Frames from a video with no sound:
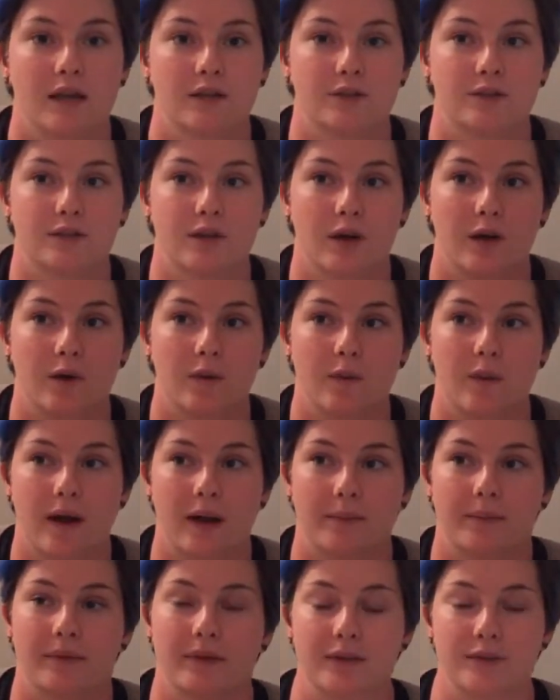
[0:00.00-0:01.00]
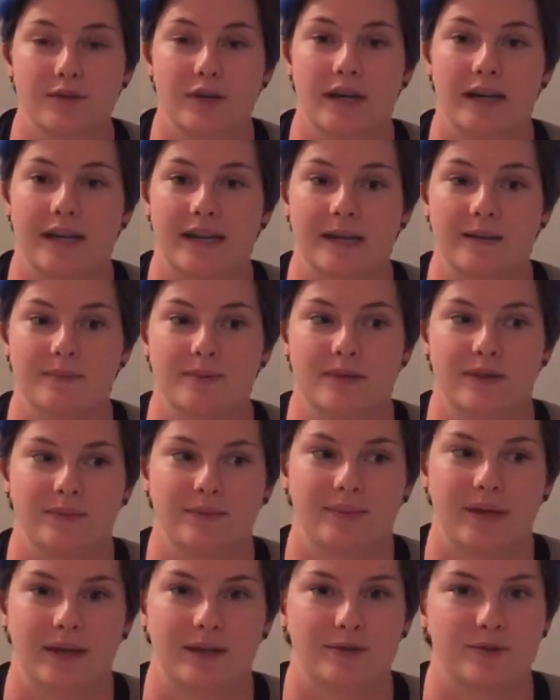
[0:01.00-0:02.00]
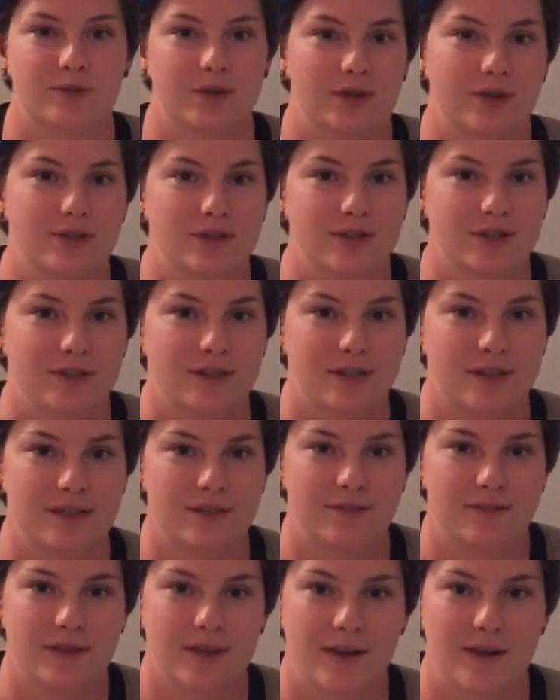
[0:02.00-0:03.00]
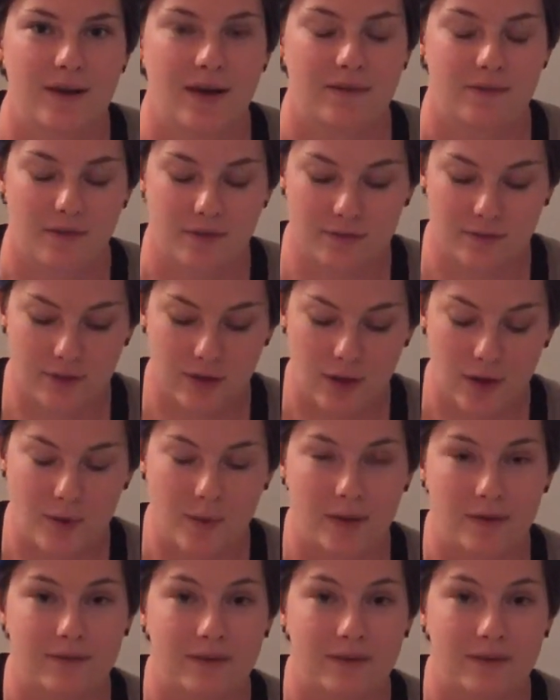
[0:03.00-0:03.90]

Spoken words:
So I'm going to try and keep some like structure to this video, have a flow.